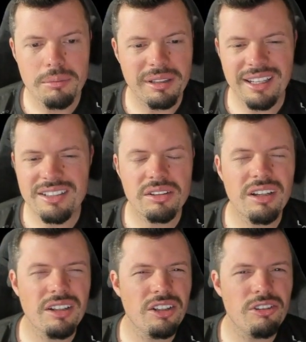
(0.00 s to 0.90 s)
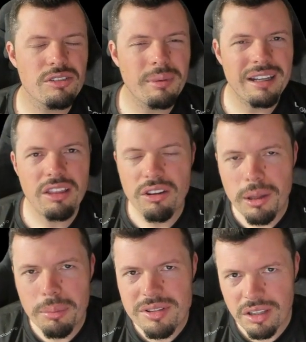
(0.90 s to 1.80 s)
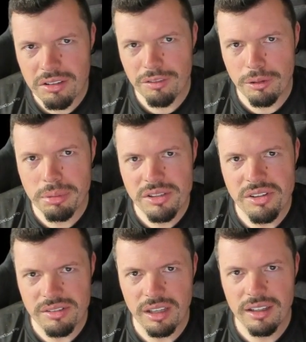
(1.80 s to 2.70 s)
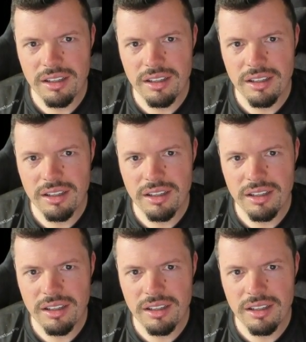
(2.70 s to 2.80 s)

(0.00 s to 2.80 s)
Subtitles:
But that's only going to use about 30% of your processor.